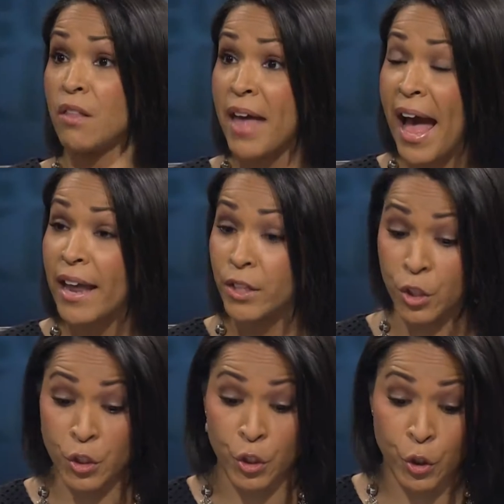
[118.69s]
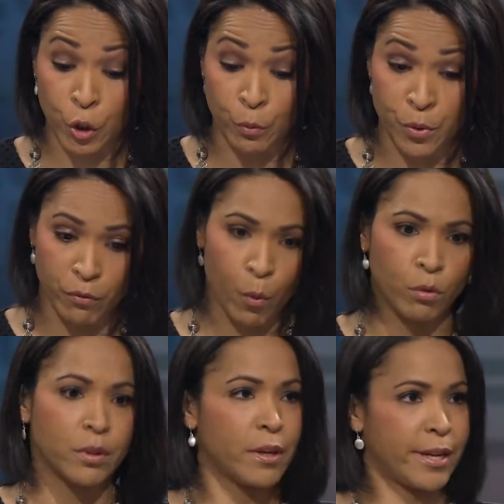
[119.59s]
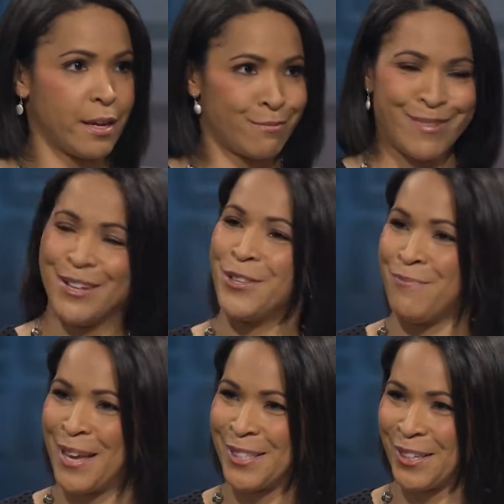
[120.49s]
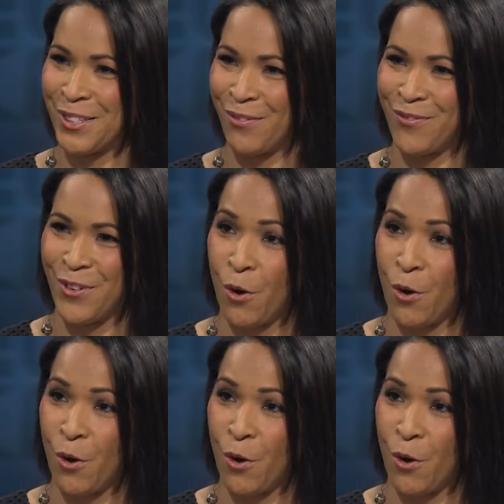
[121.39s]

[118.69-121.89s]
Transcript: that, and just in terms of, we'll get into the basics of, you know,